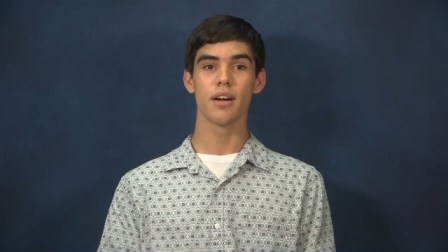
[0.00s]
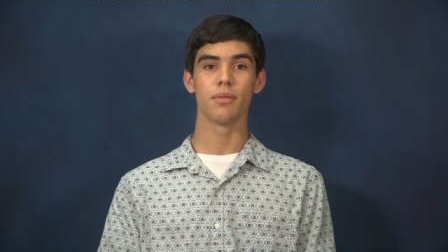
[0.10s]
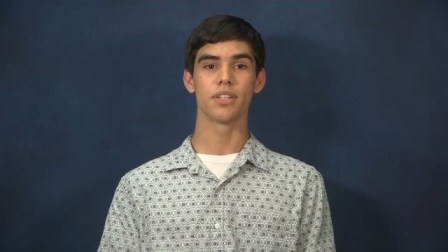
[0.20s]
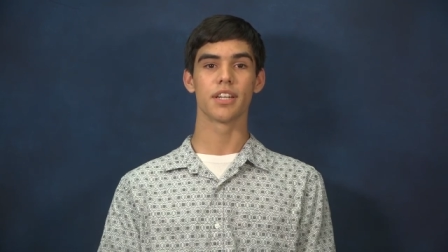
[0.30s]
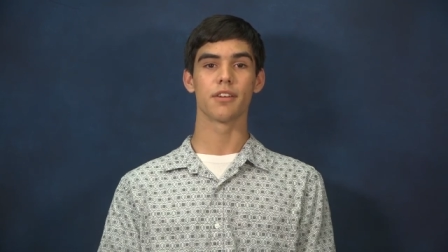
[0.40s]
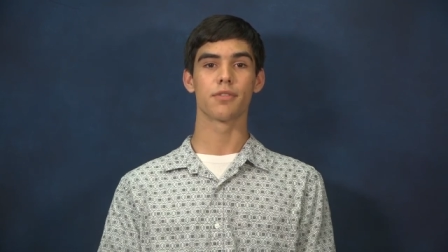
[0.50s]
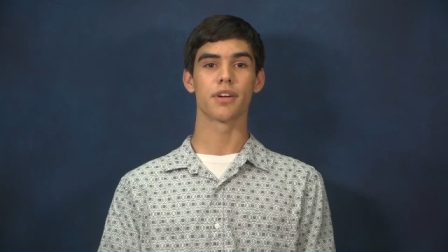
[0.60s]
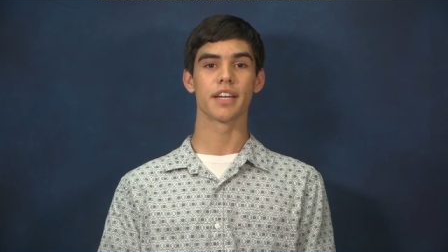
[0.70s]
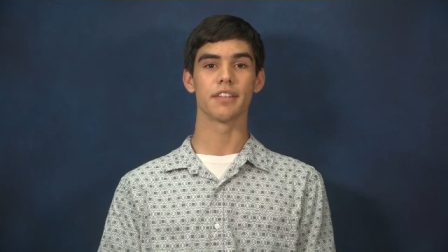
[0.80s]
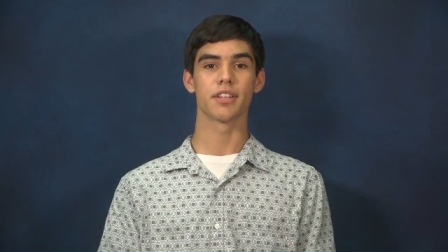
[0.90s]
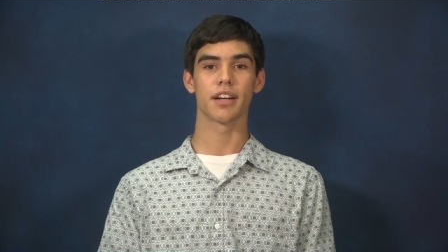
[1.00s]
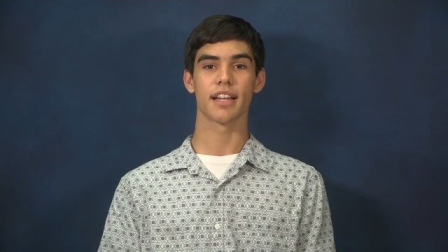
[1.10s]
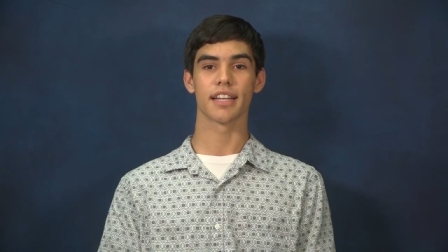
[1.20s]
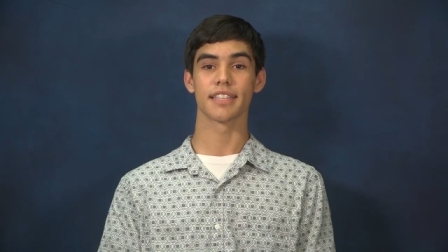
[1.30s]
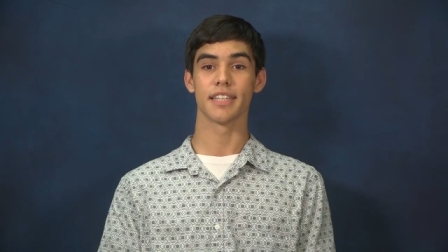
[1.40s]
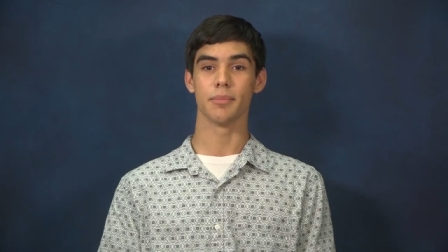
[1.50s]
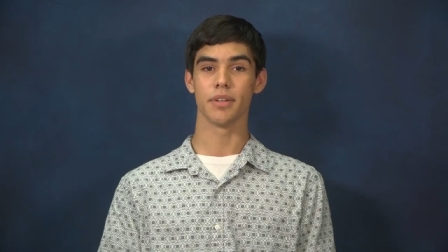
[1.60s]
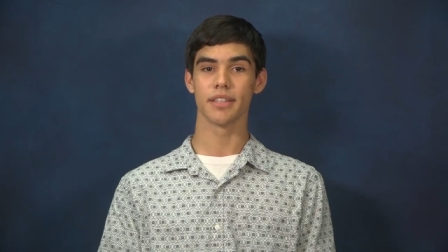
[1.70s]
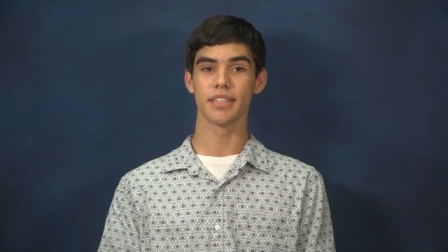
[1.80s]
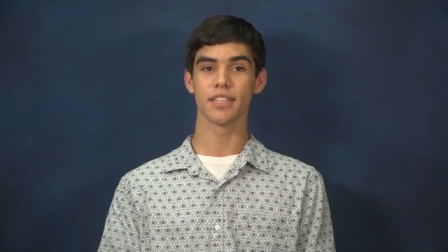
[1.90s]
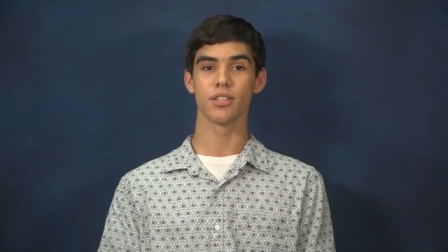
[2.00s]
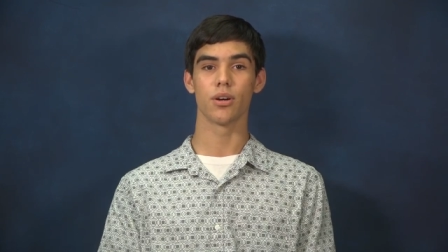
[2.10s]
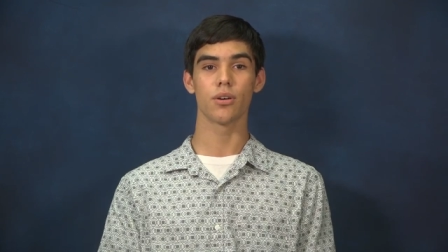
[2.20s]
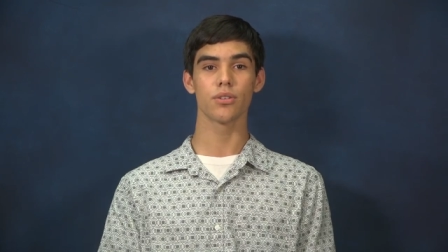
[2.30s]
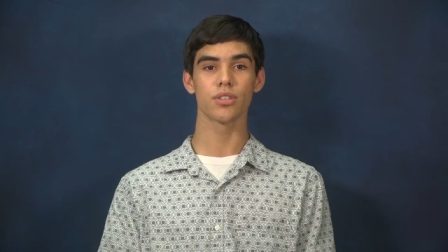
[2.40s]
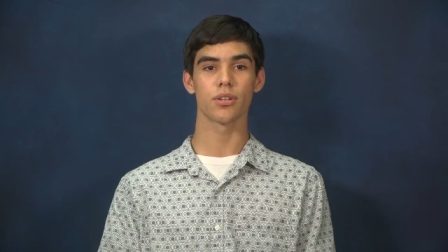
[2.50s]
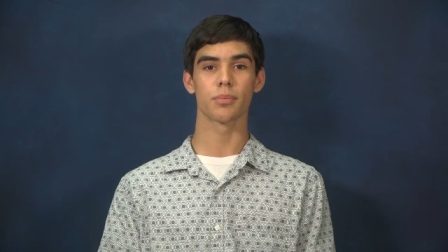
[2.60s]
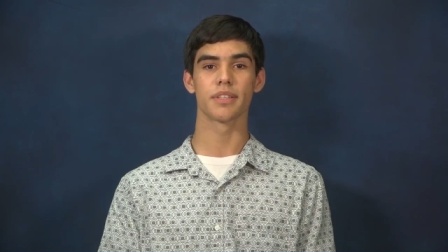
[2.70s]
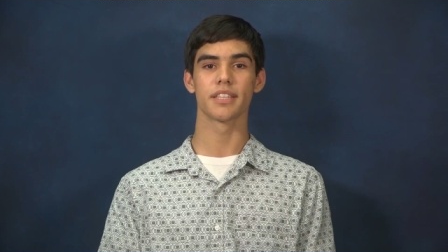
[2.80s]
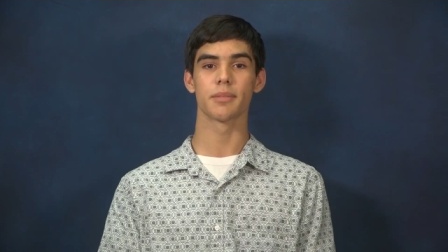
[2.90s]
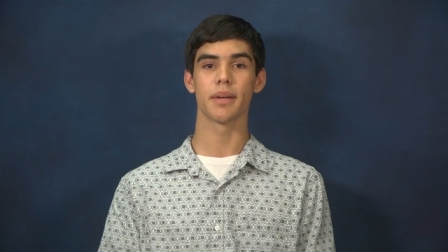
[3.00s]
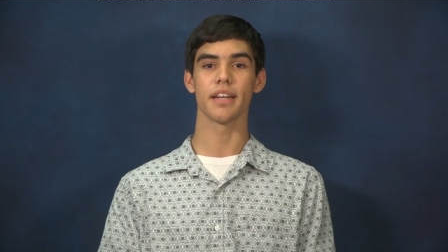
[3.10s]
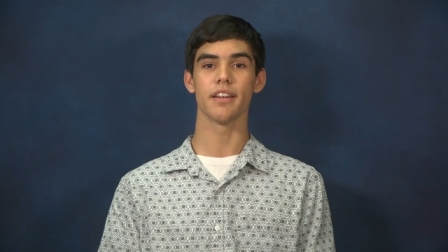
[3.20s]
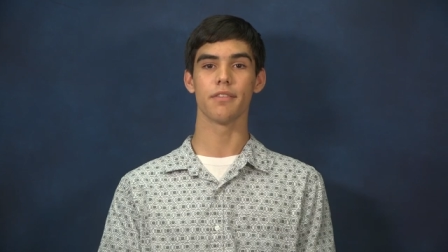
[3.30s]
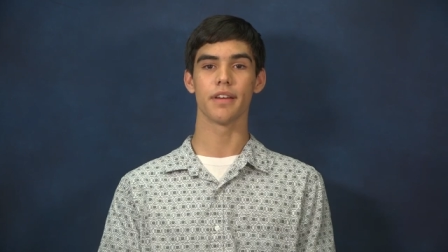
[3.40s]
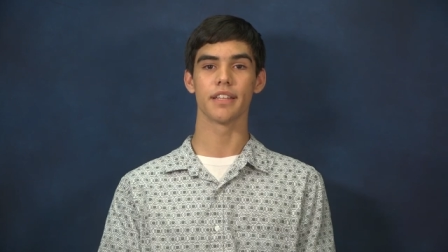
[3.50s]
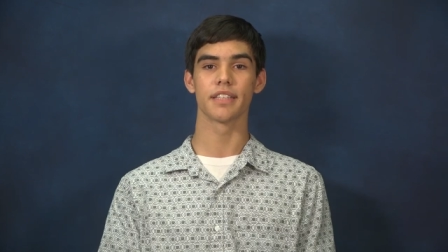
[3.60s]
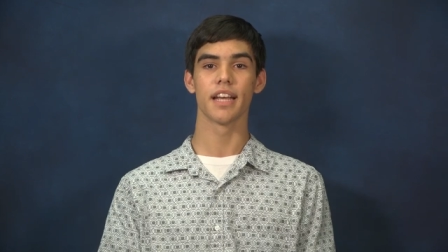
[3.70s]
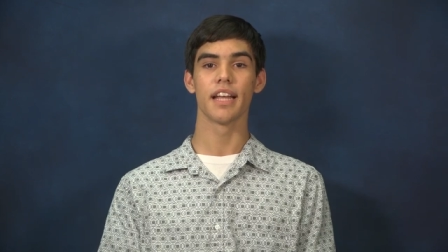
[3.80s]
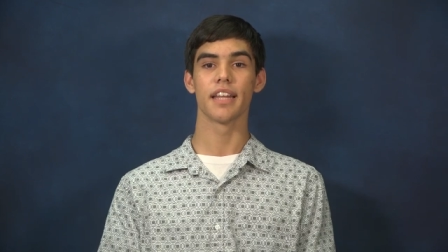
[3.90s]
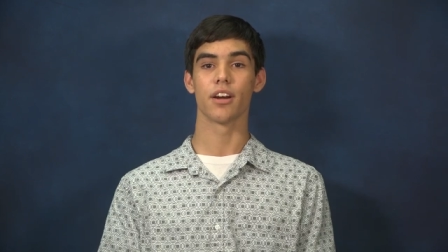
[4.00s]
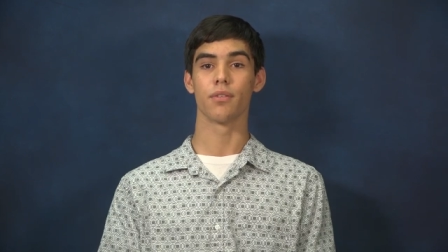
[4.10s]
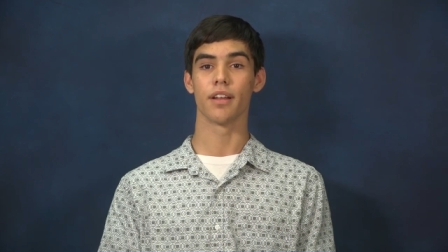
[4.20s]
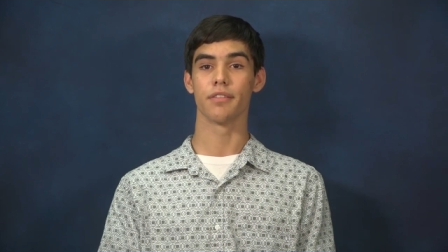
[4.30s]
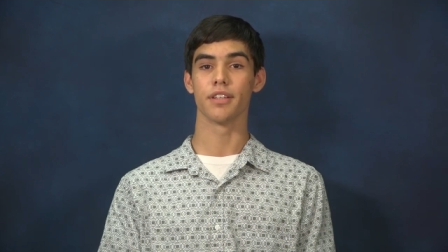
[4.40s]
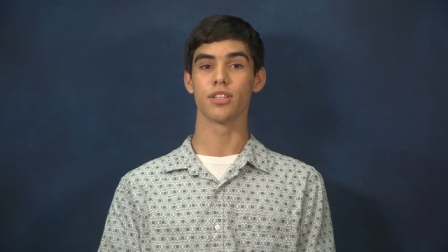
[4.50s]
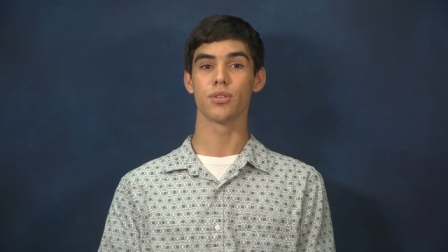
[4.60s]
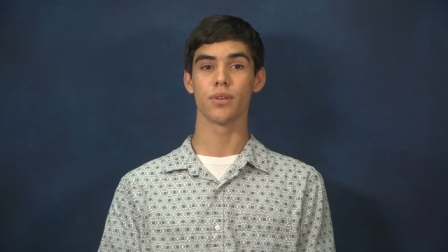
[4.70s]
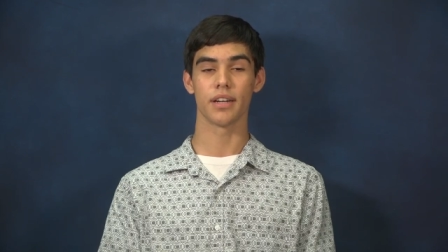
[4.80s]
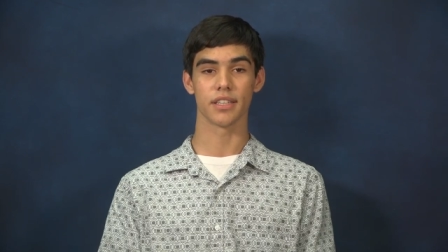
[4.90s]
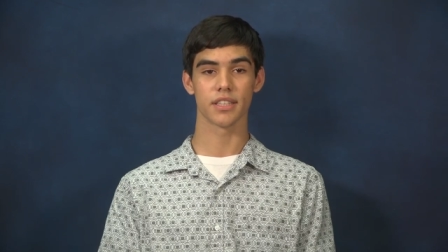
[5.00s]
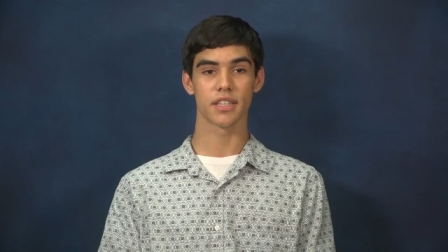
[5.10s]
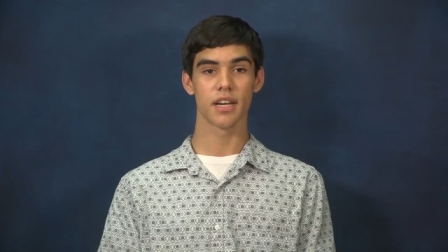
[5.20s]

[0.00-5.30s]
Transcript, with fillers: which therefore gives our class the ability to host or participate in events that are relevant to us.